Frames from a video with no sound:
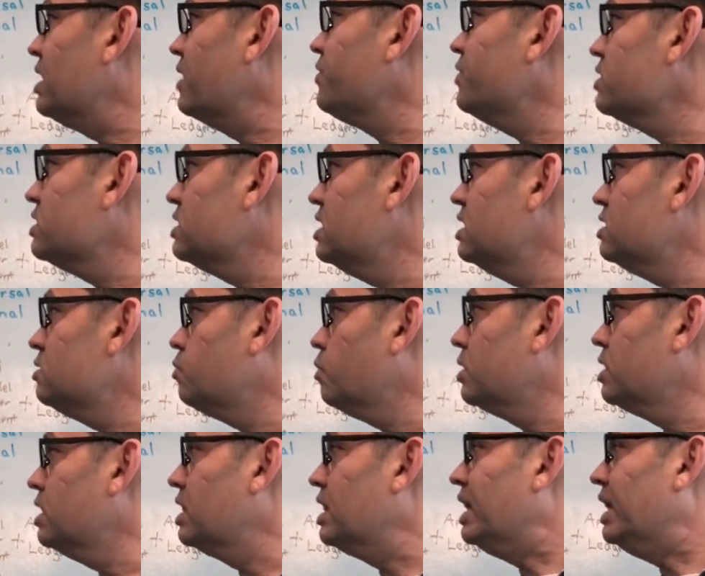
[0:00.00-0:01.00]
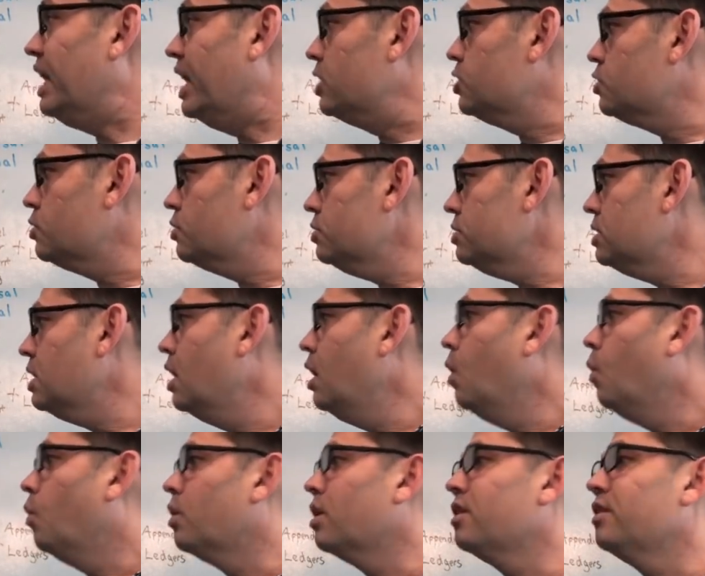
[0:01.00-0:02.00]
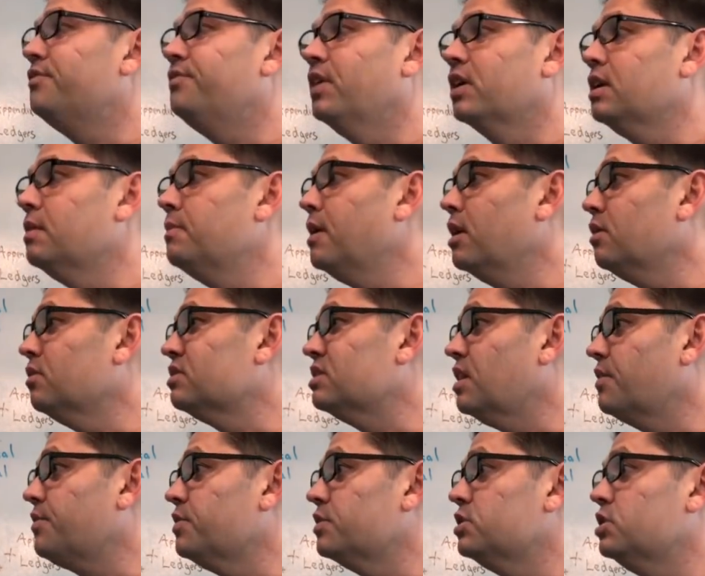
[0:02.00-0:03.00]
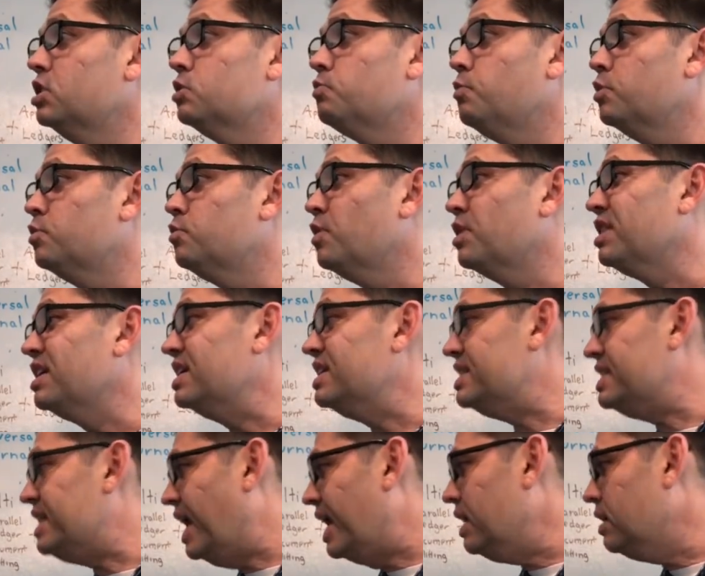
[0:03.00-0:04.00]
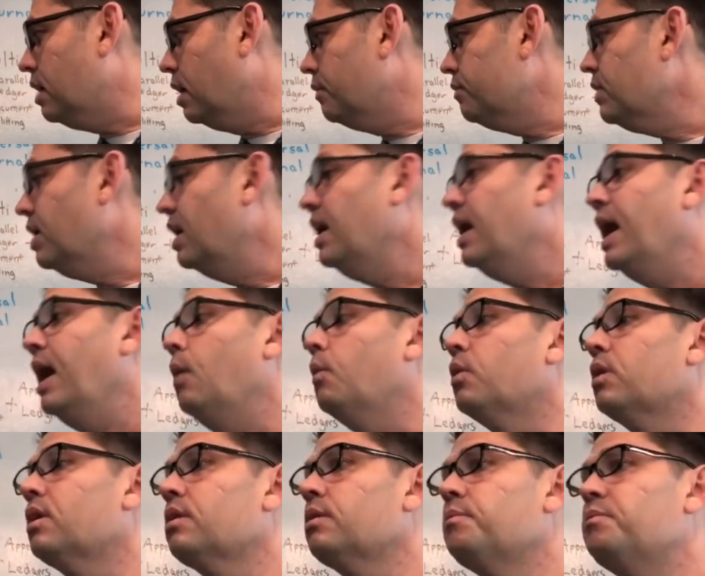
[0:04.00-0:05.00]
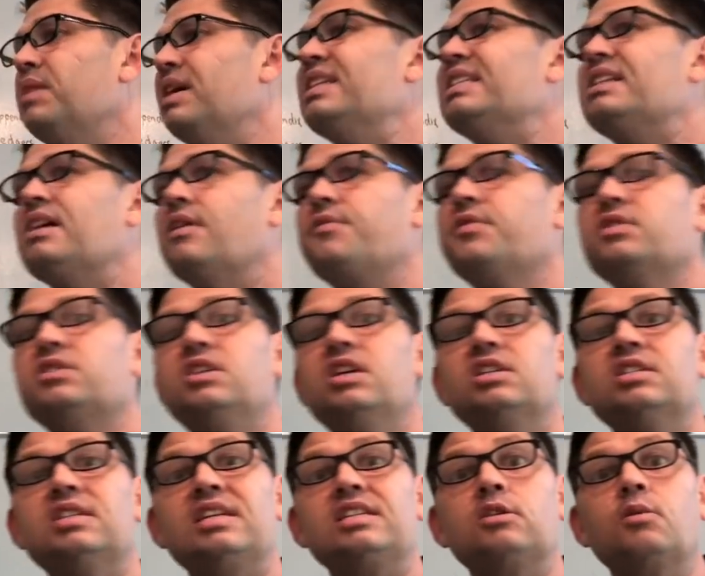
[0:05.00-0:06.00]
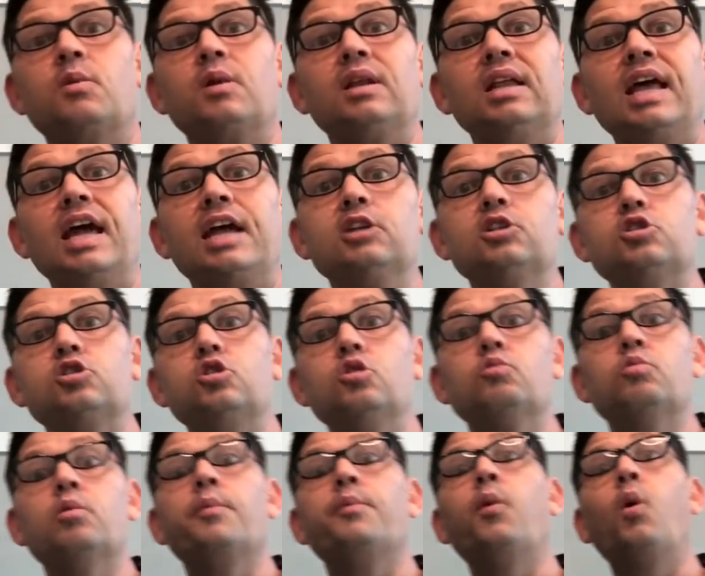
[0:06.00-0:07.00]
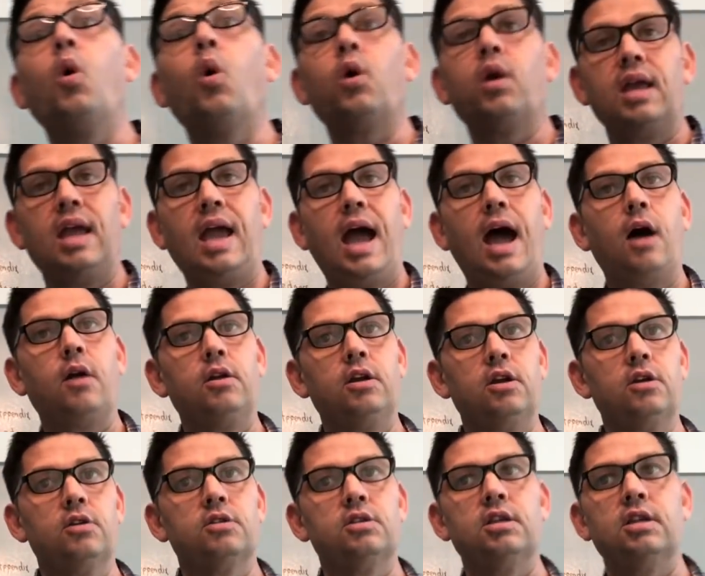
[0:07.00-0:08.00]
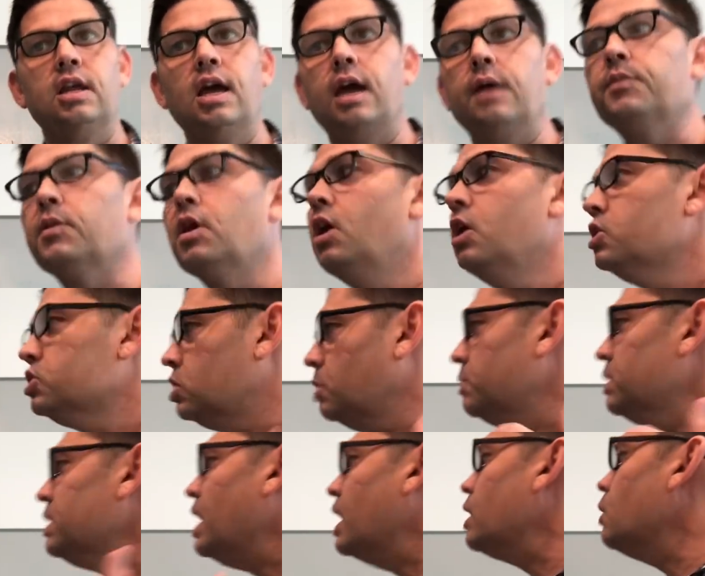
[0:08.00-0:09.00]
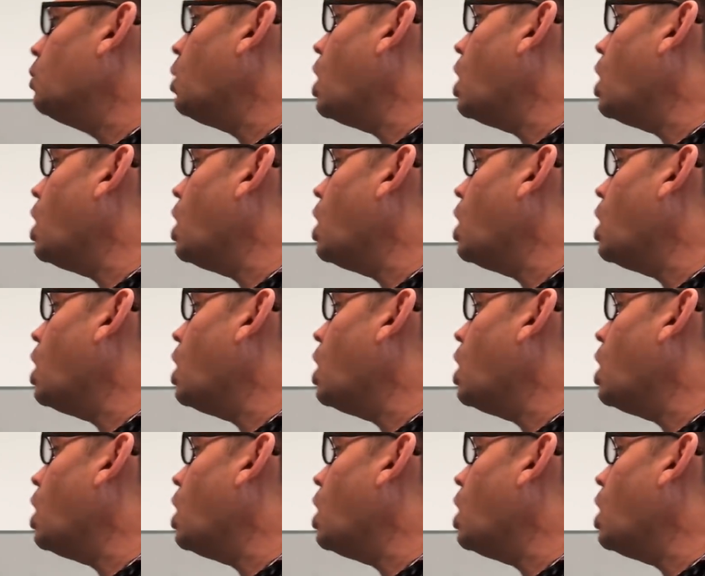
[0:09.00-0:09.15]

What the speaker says: differences within the ledgers, what are the fundamental differences with the data, and what are the big differences as it relates to reporting out here today. So let me kind of